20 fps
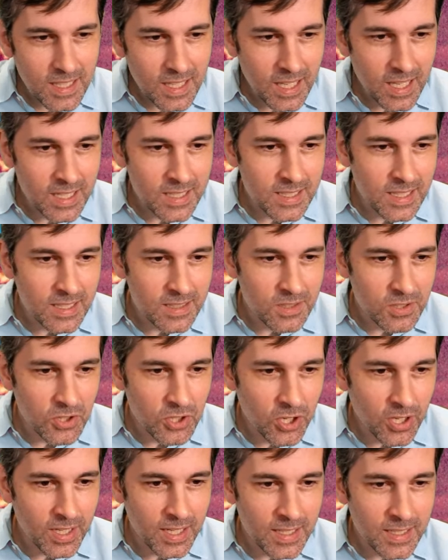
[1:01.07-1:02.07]
and
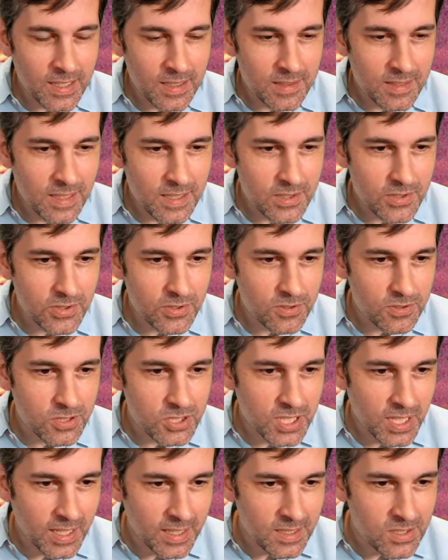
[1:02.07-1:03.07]
not an intentional
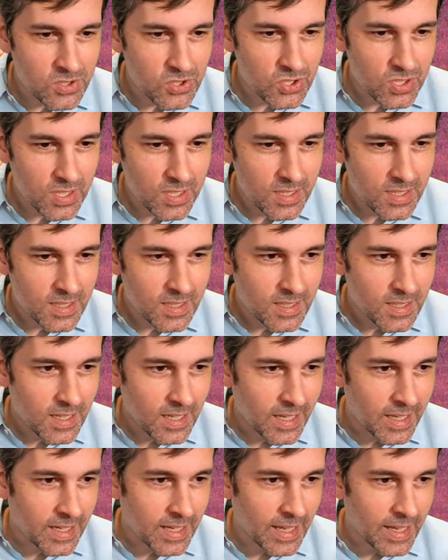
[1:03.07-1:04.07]
change
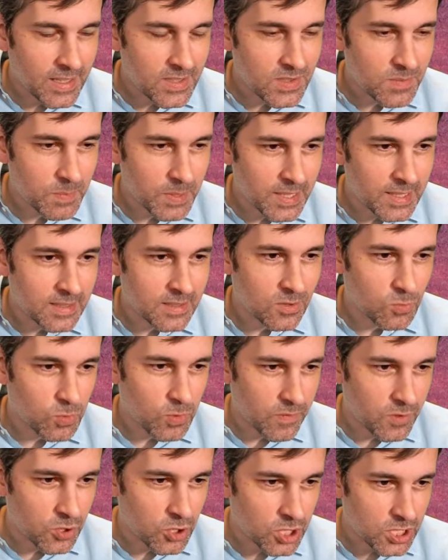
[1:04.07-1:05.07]
and has been
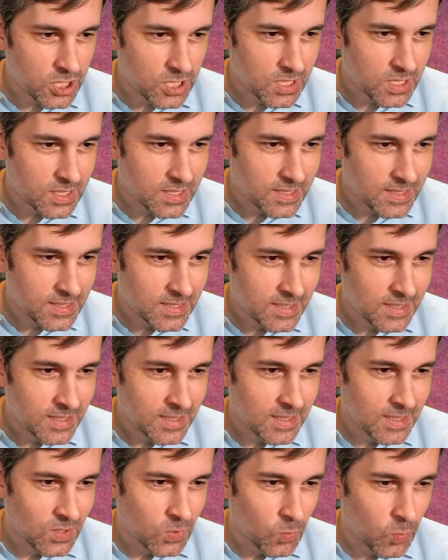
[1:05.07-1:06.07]
reverted.
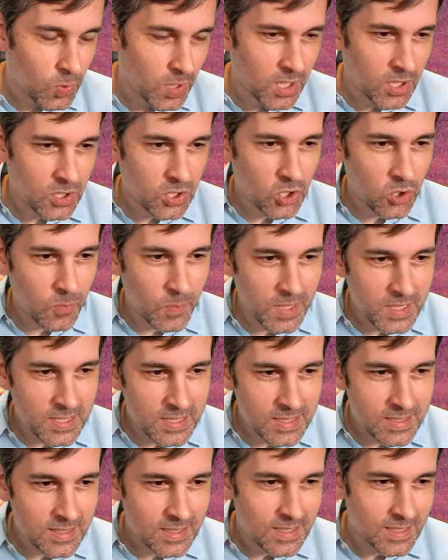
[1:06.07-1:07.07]
We are
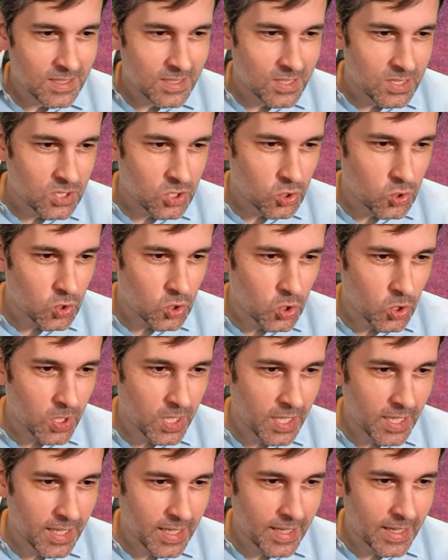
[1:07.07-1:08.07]
committed to
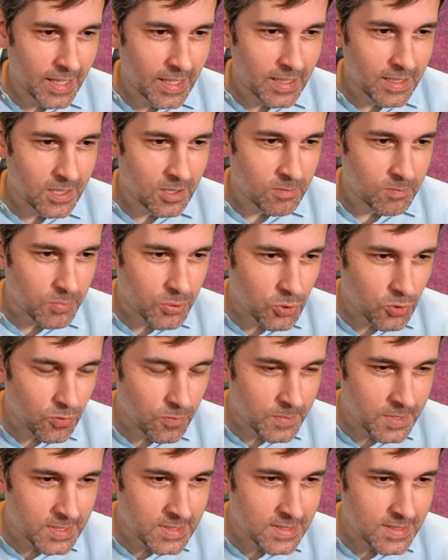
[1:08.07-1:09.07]
looking at
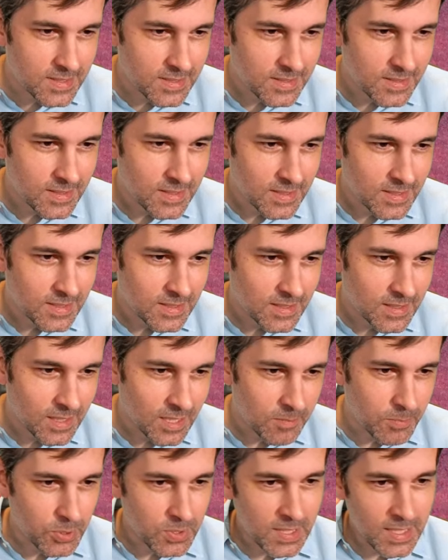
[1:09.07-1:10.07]
improvements
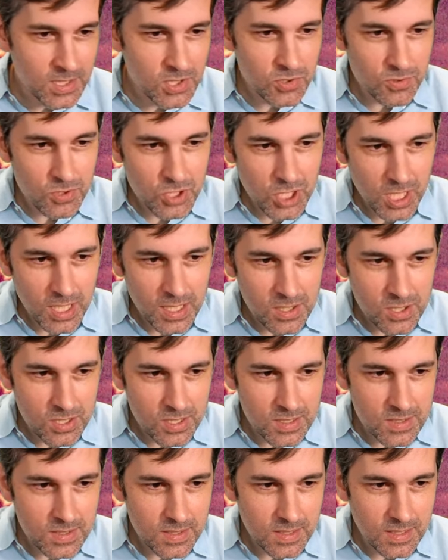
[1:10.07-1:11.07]
and potential
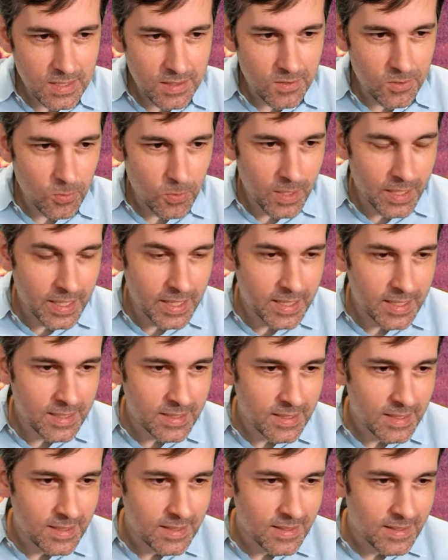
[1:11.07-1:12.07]
changes in the
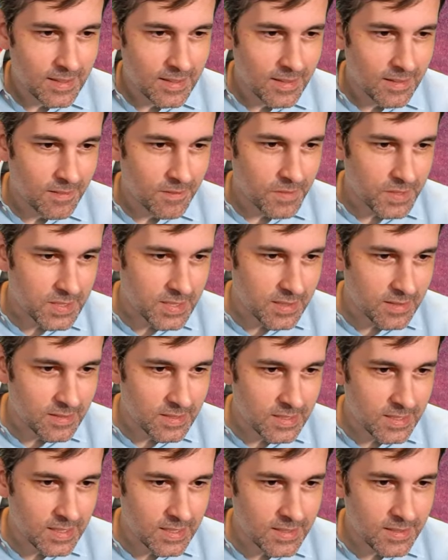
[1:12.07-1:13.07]
way
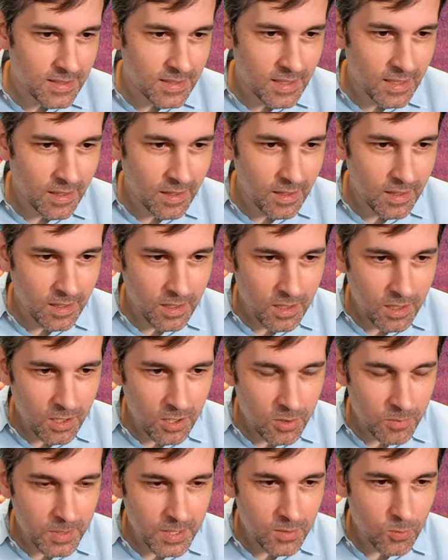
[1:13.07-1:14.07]
facilities and the
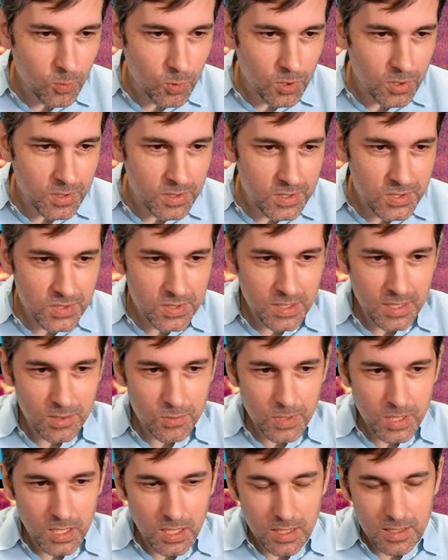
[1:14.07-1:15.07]
economy works in
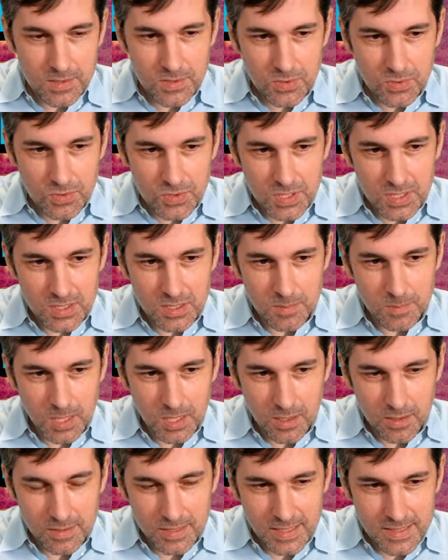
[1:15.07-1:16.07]
regards to system
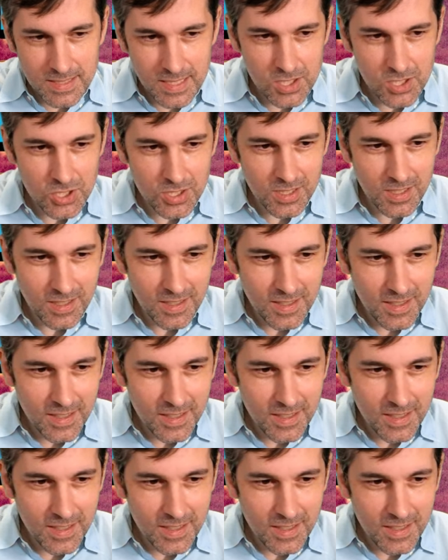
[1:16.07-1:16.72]
colonization,